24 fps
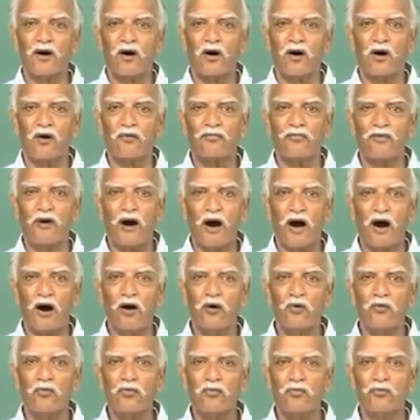of
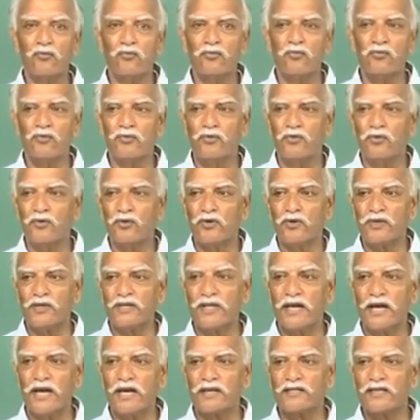how
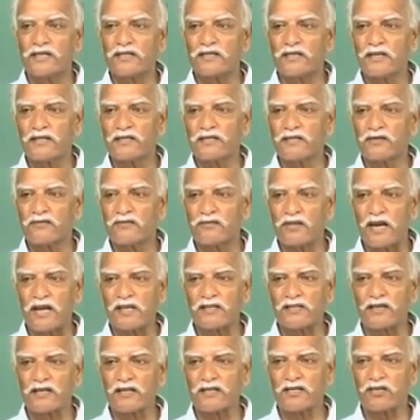the existence of
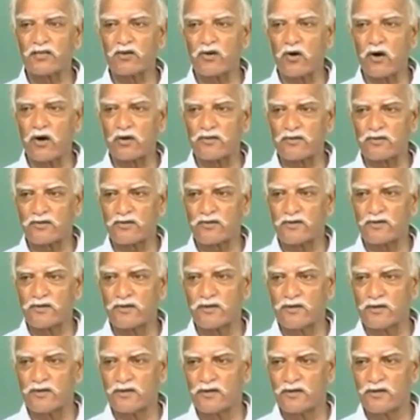transaction costs
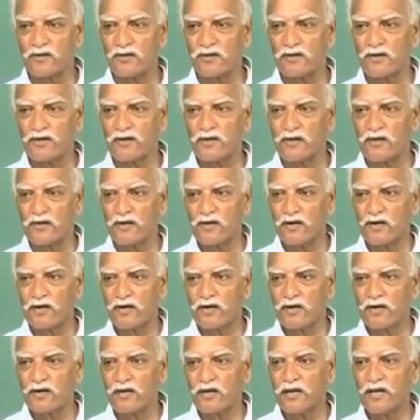
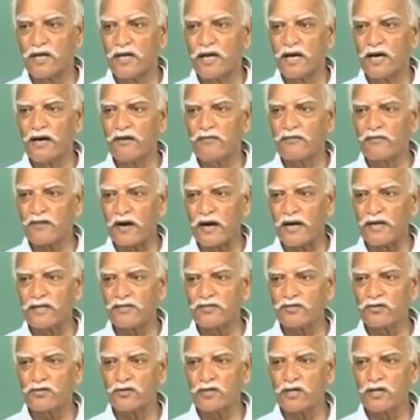gave rise
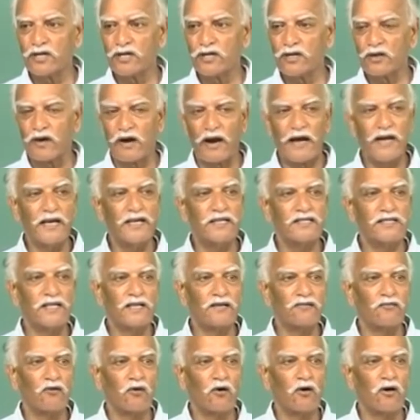to the rise
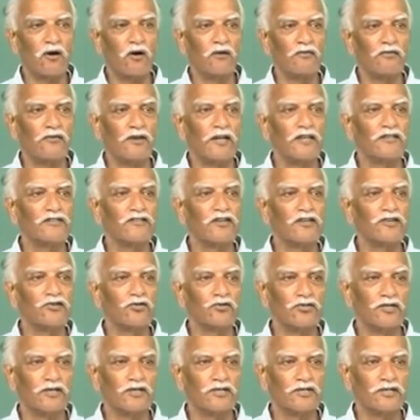and fall of
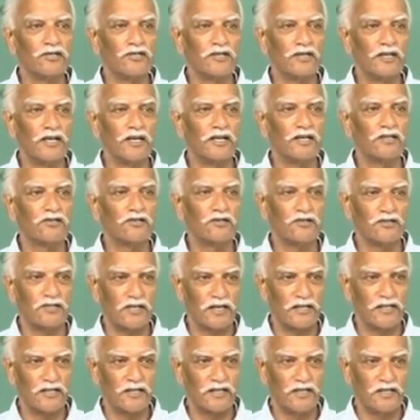institutions in a
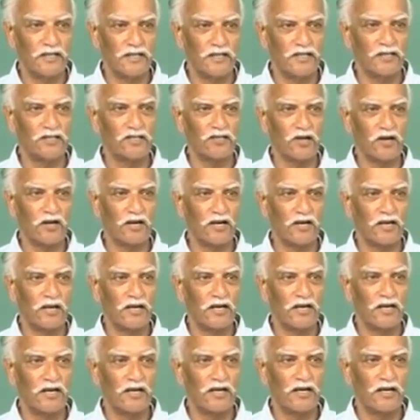society historically.